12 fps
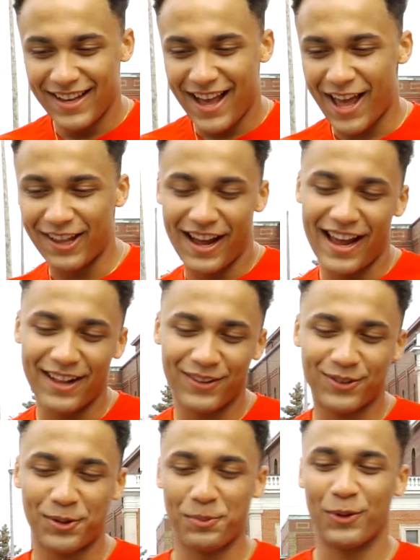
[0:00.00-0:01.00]
I had this
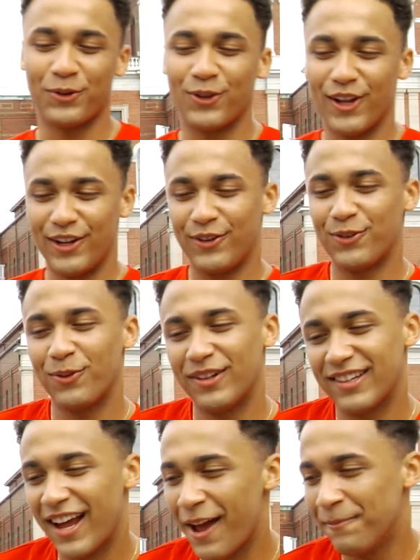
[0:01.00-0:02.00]
commercial audition one
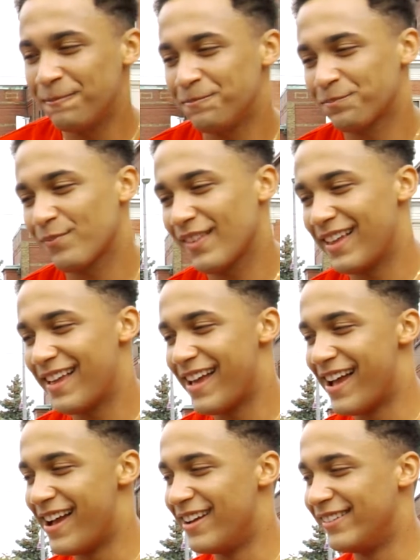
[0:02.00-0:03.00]
time,
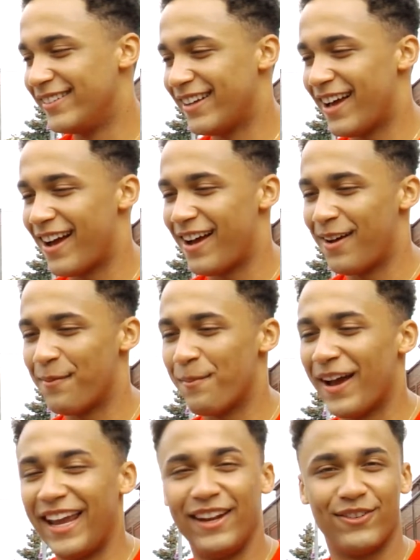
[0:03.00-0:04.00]
and
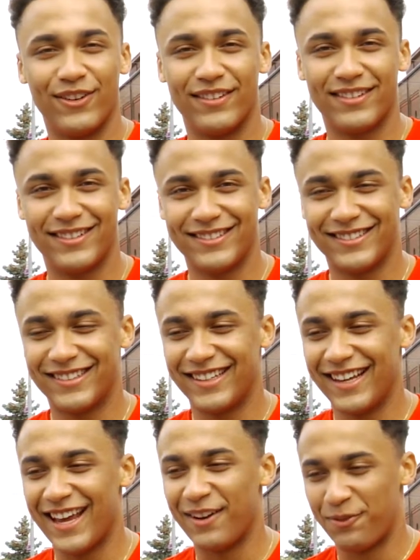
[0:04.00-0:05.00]
my agent
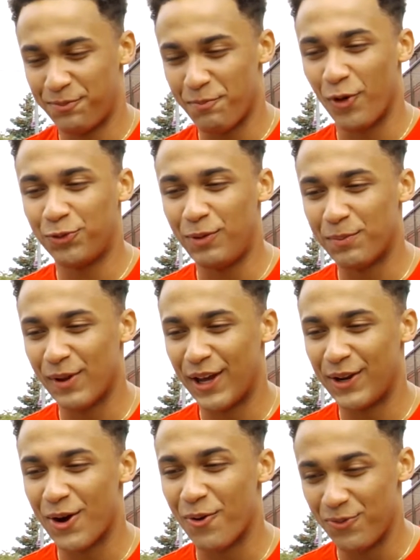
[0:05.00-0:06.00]
and most people I
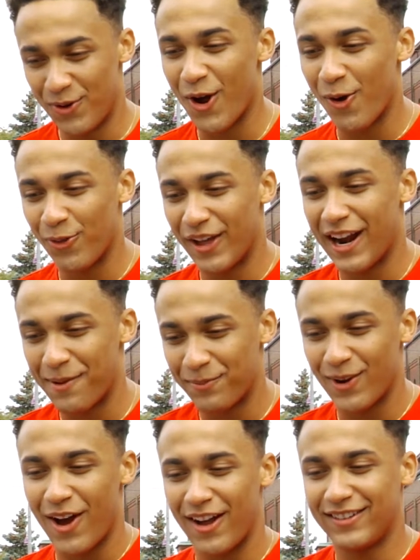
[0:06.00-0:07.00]
know that I'm
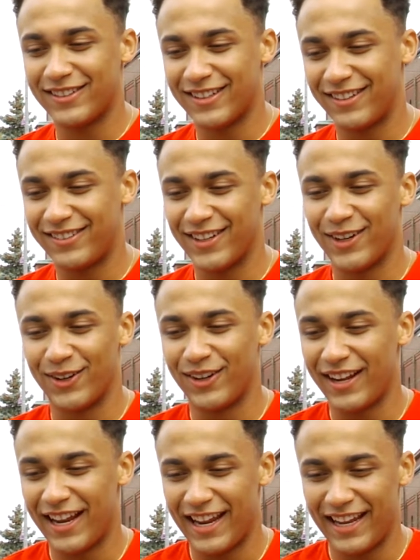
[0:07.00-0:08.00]
not considered
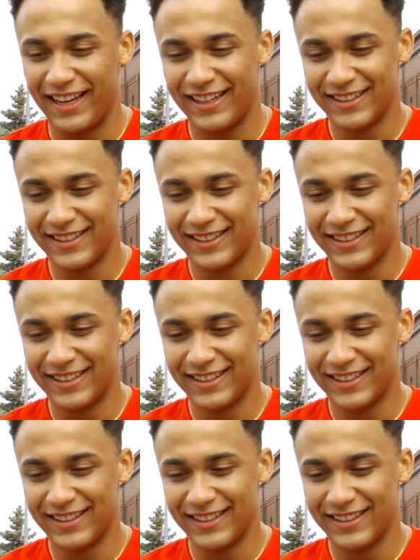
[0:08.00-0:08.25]
a